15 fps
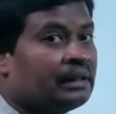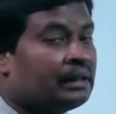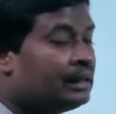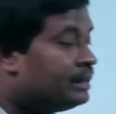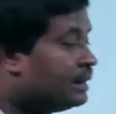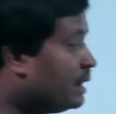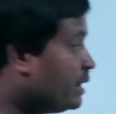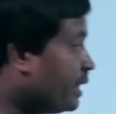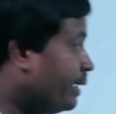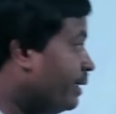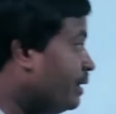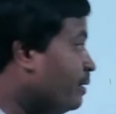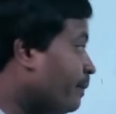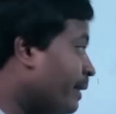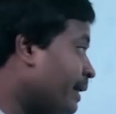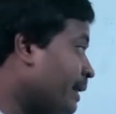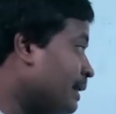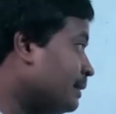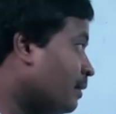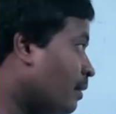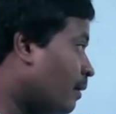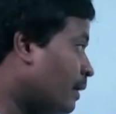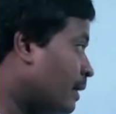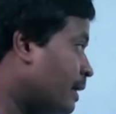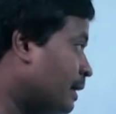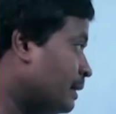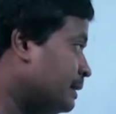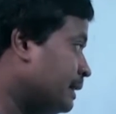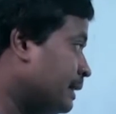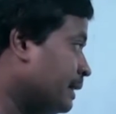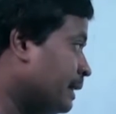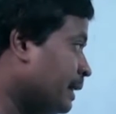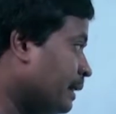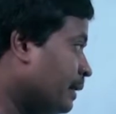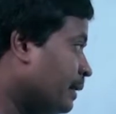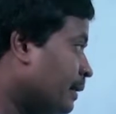Such arrangement is called as a,